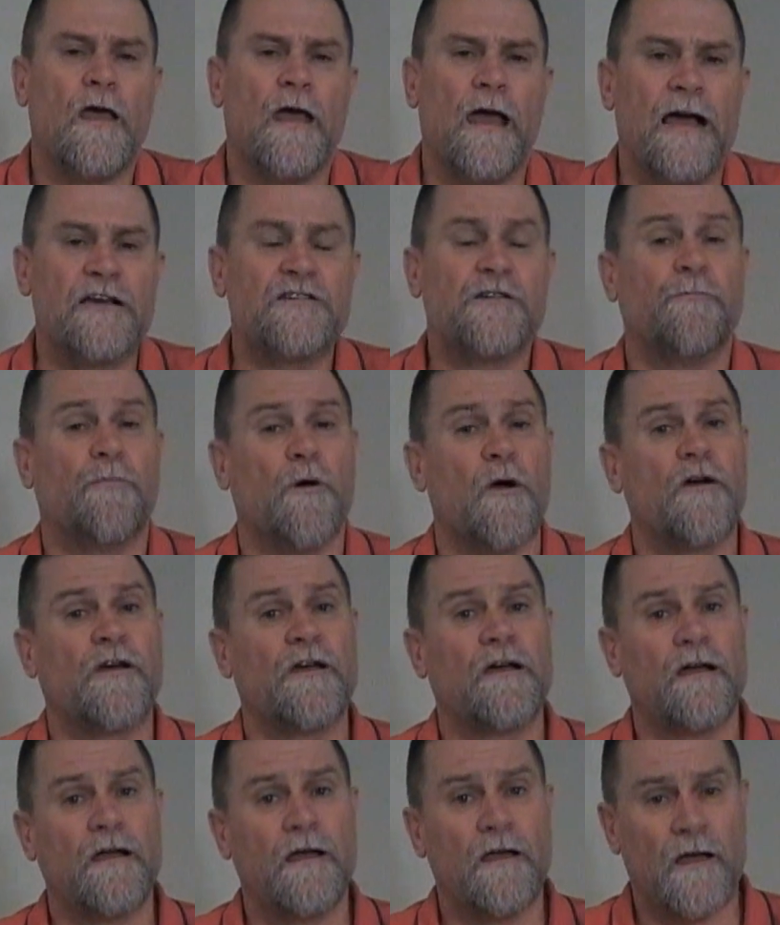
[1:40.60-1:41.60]
As a
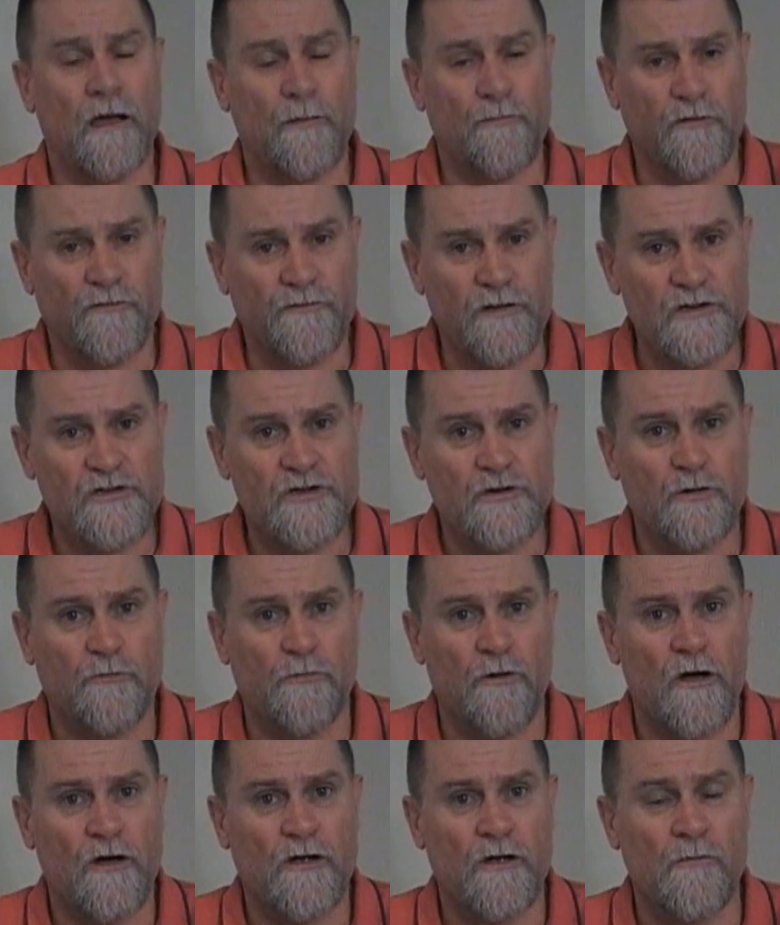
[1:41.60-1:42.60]
broker, a professional
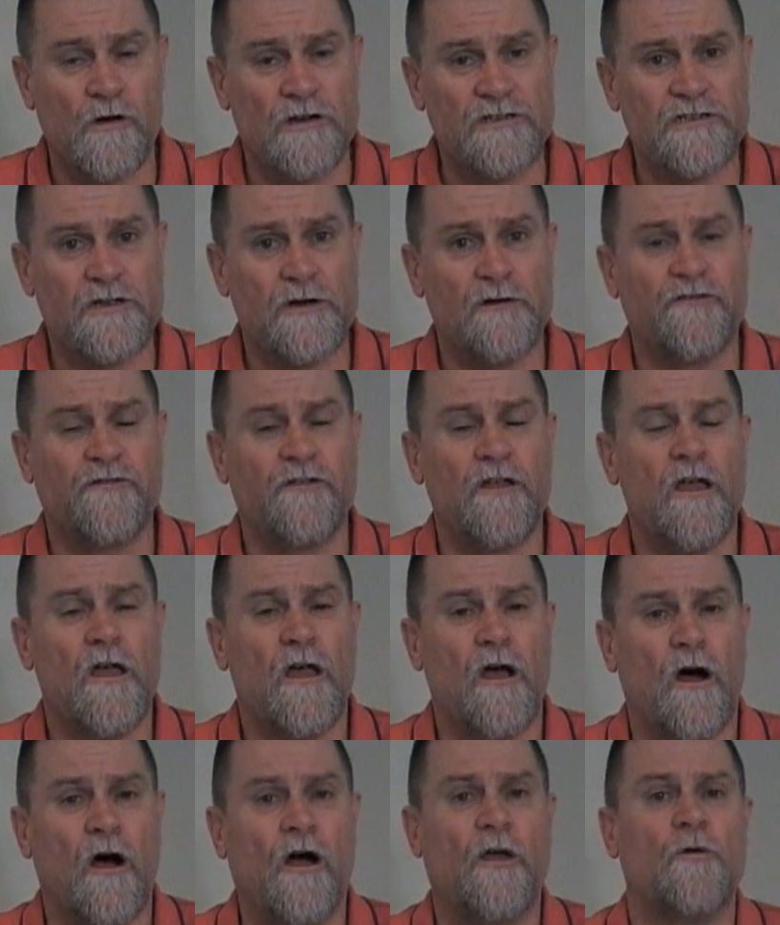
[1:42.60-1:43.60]
broker myself,
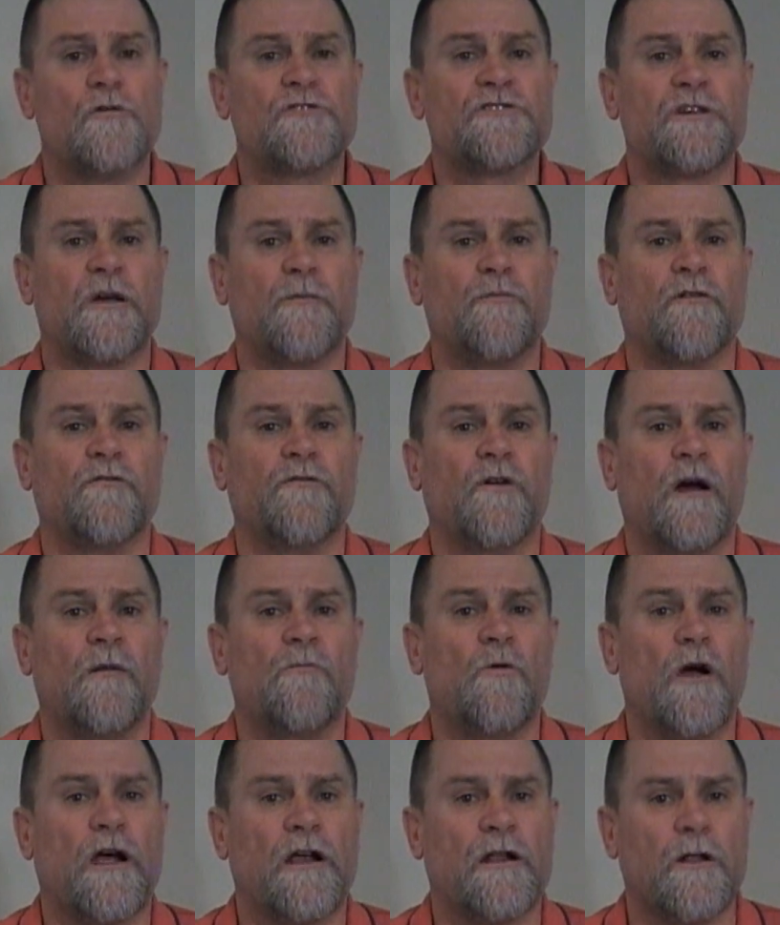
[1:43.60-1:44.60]
I also provide
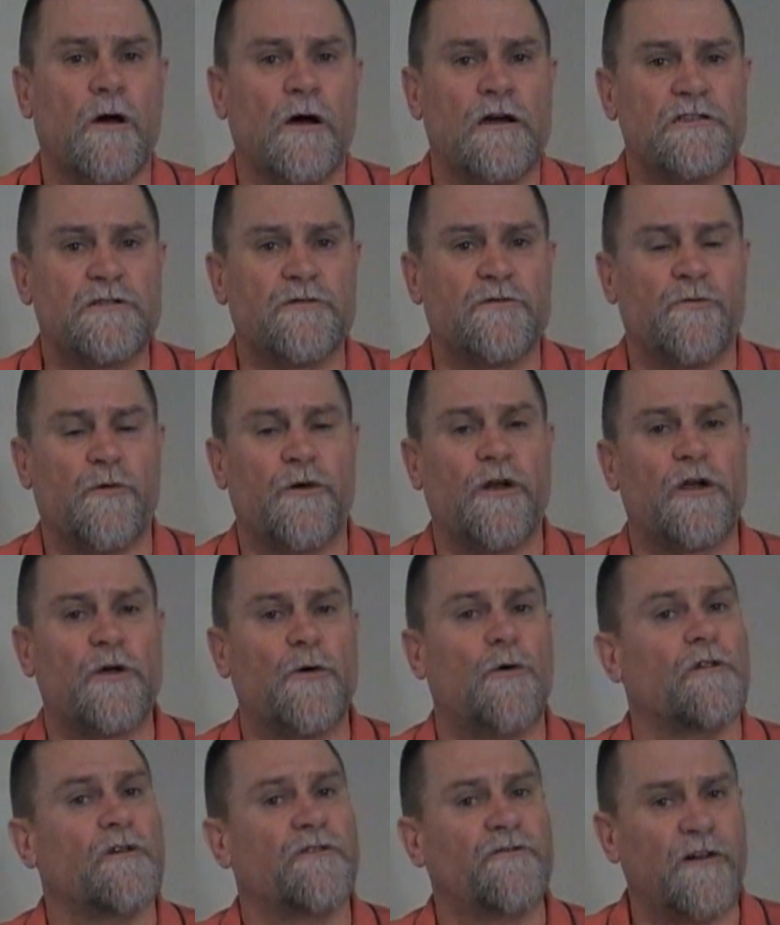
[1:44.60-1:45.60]
my clients with what I
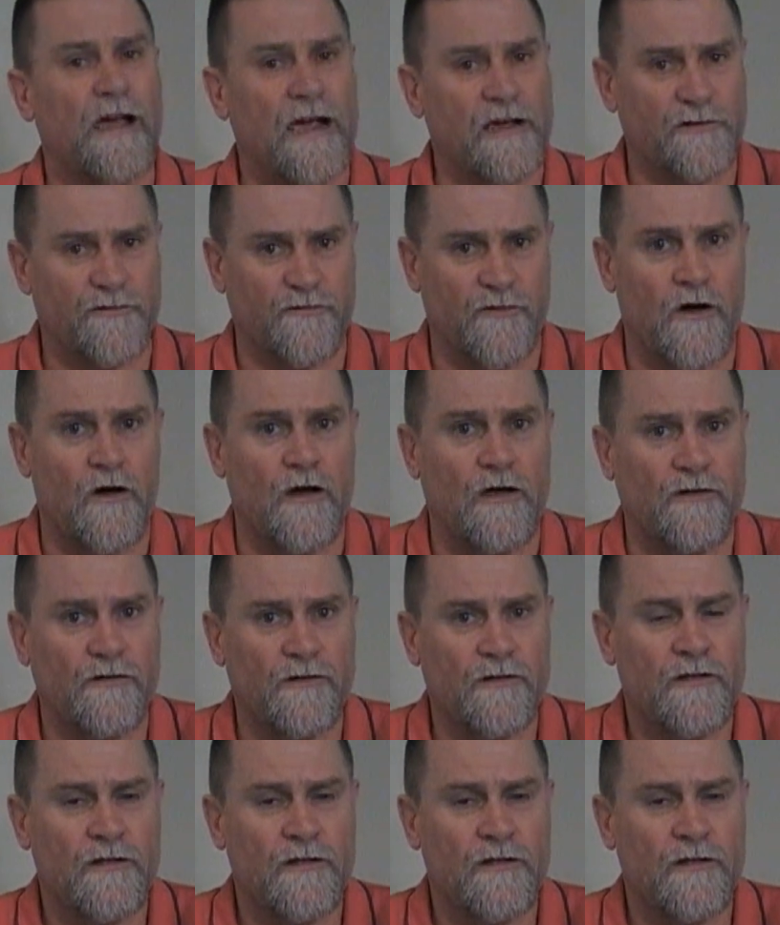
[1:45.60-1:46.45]
call a fact find.